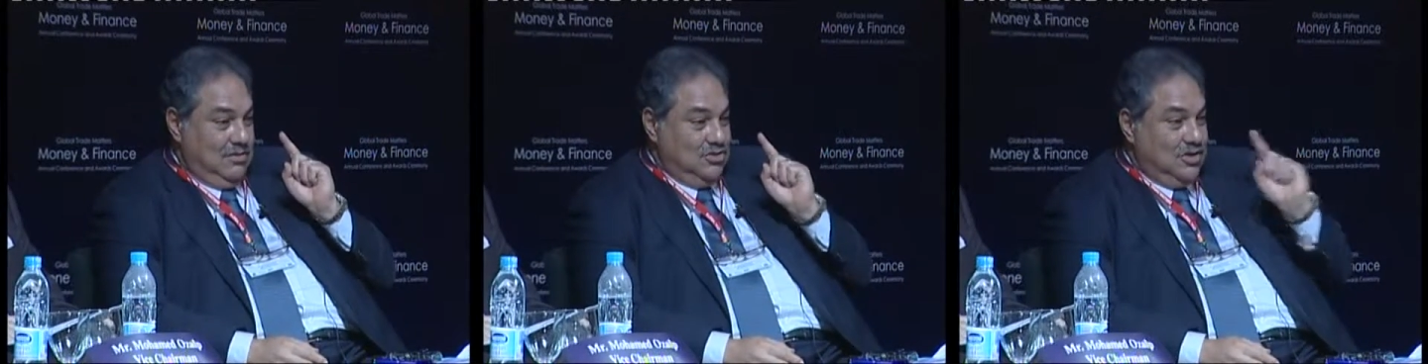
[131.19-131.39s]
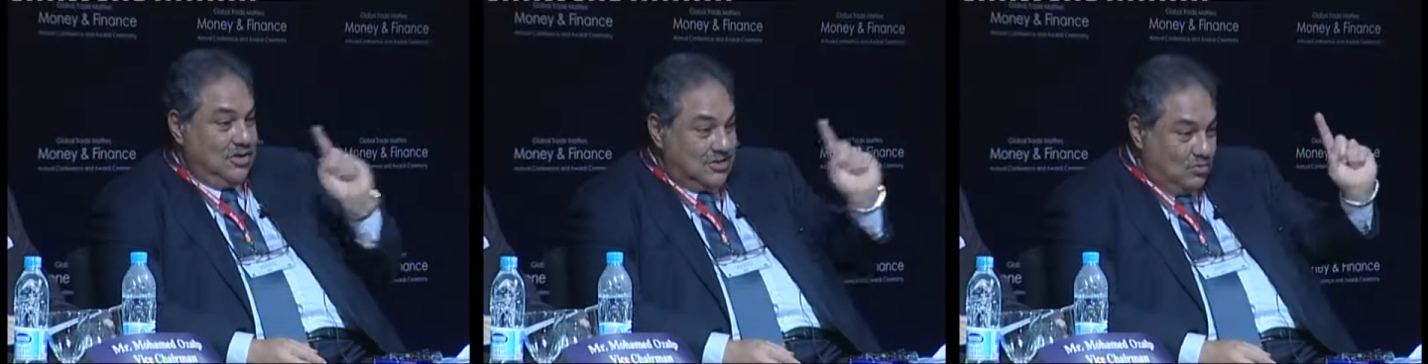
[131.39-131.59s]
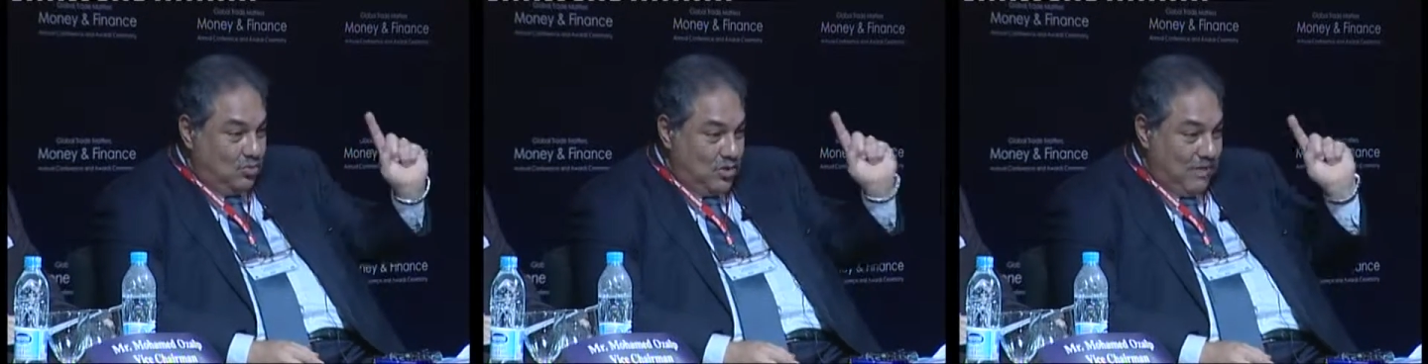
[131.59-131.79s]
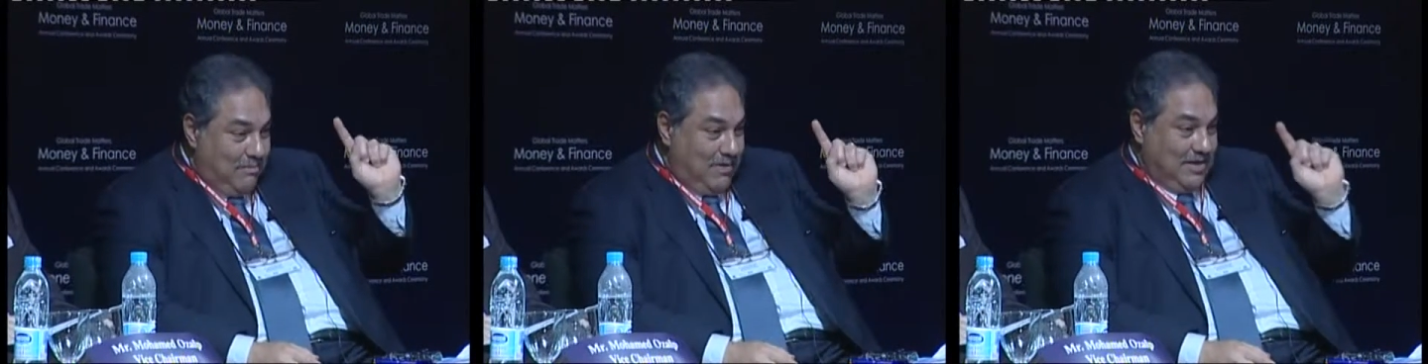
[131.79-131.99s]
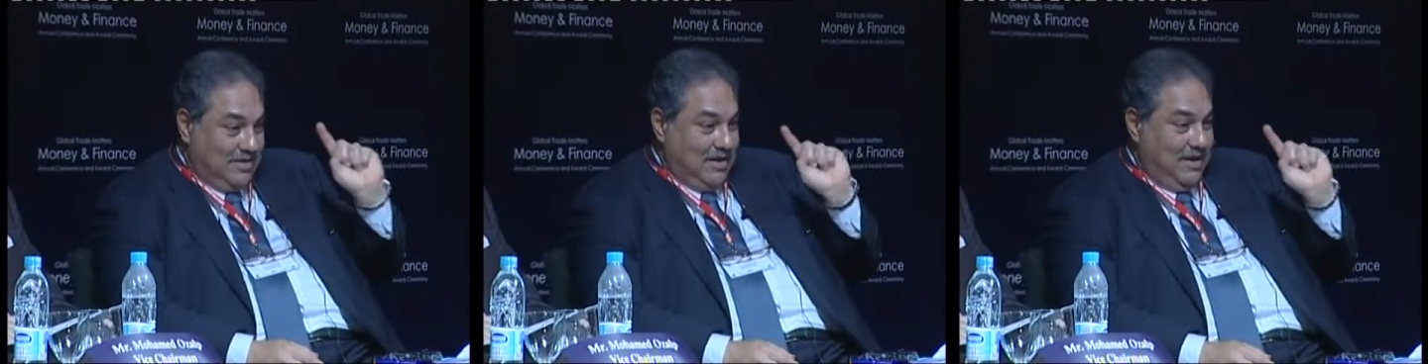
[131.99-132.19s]
just
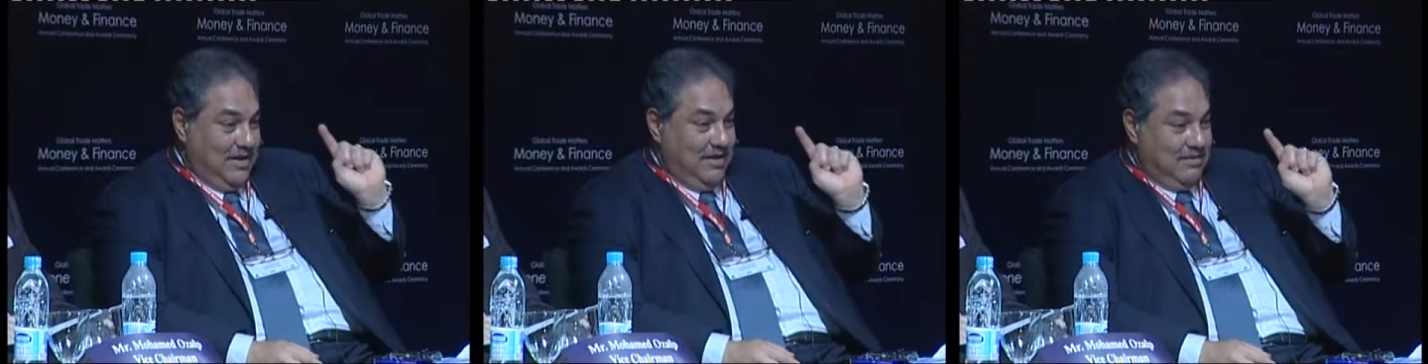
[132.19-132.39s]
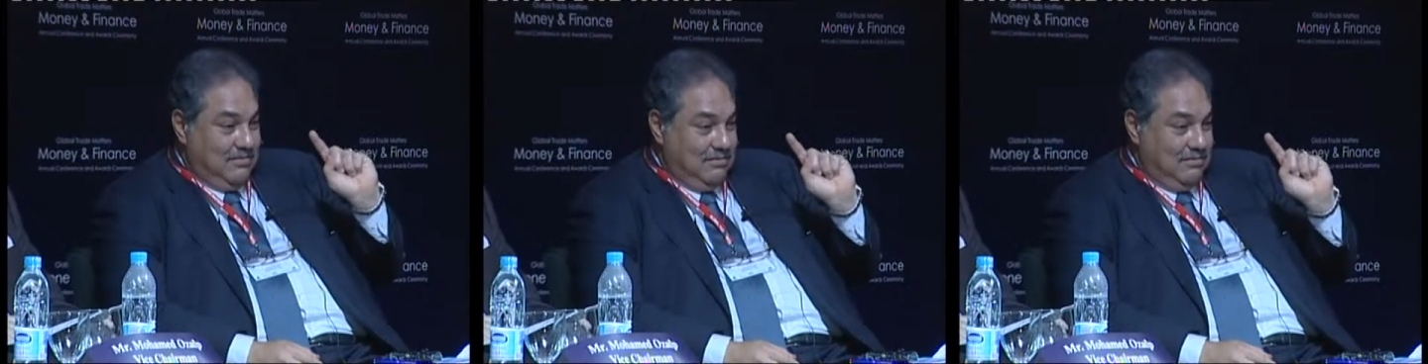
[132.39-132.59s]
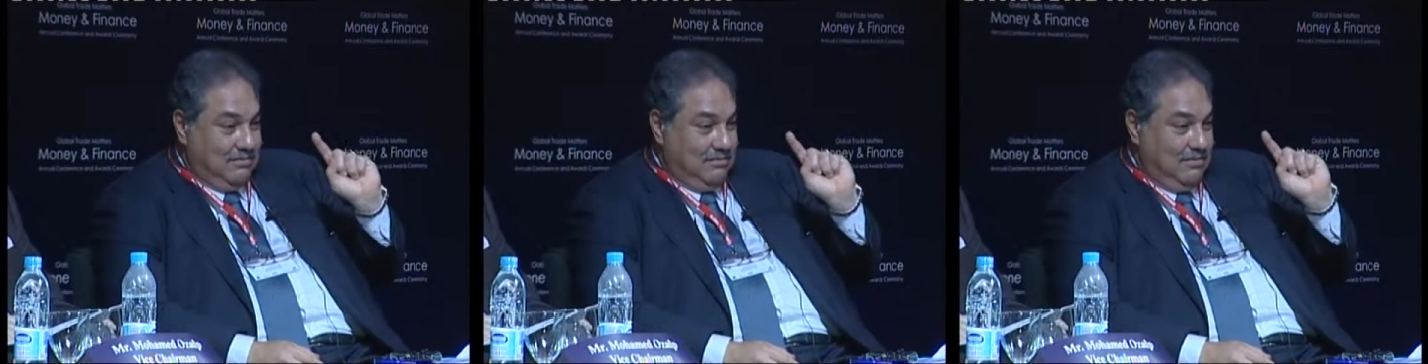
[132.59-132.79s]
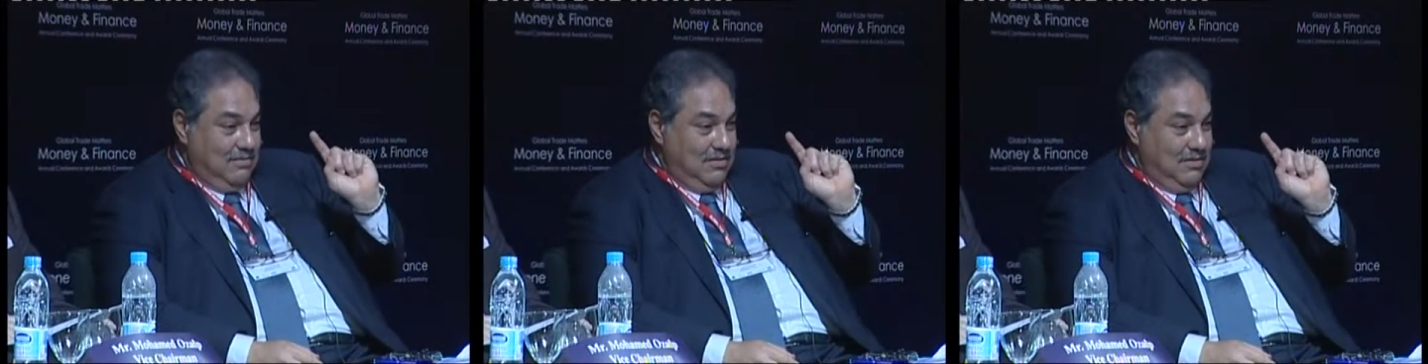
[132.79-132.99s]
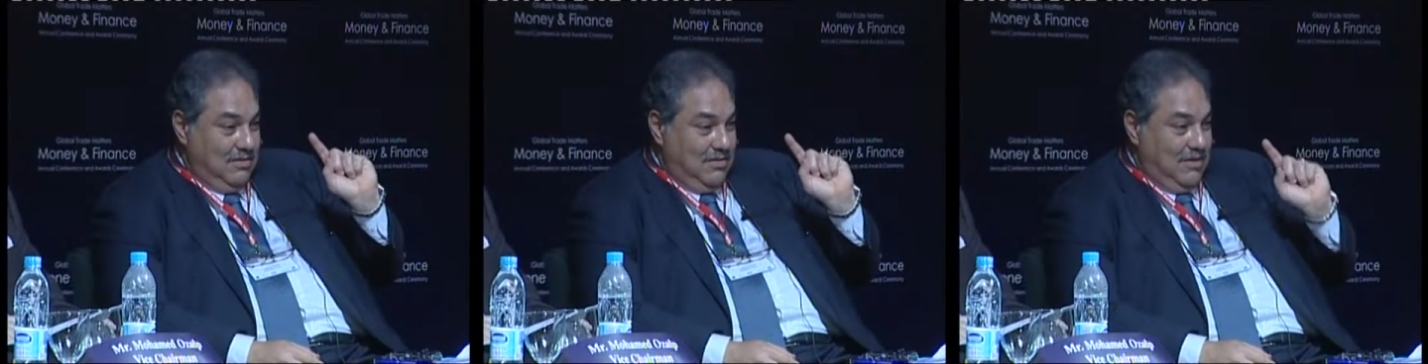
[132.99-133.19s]
Mugamma al-Tahrir,
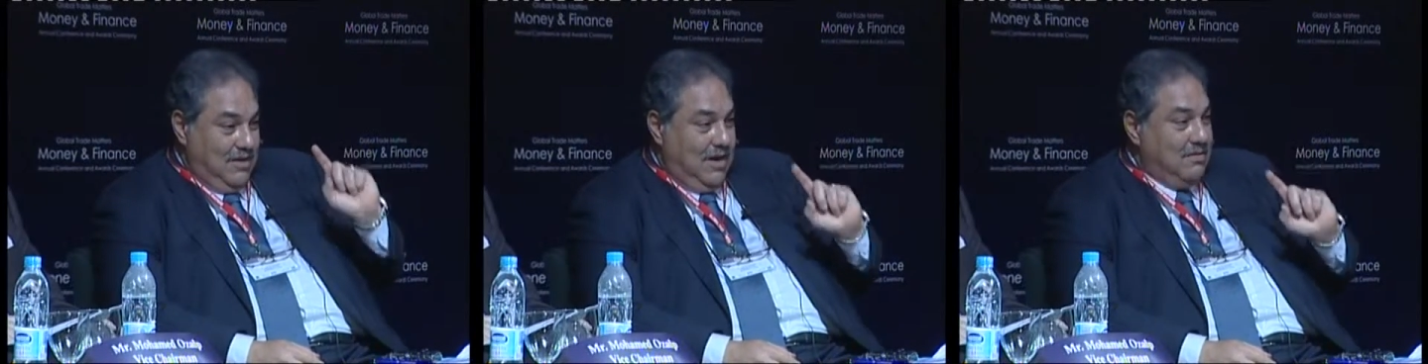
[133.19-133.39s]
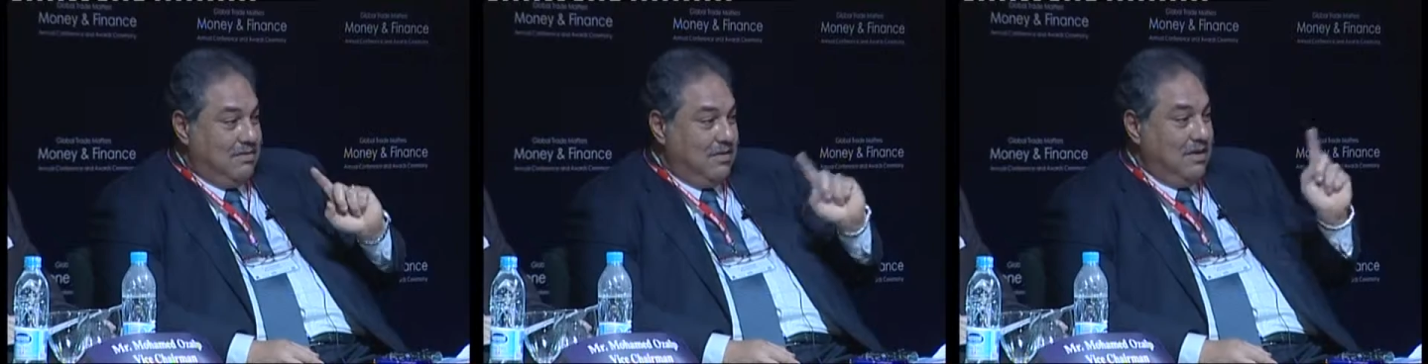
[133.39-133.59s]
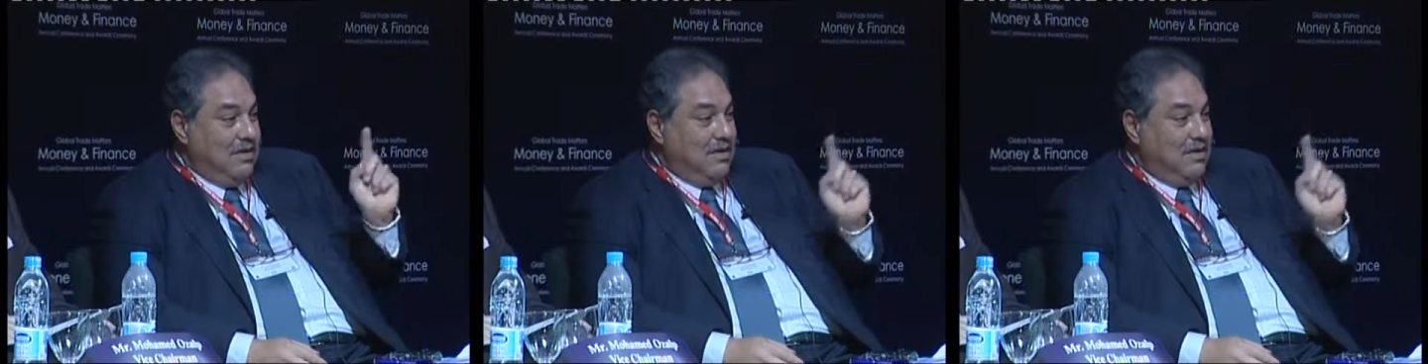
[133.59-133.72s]
I think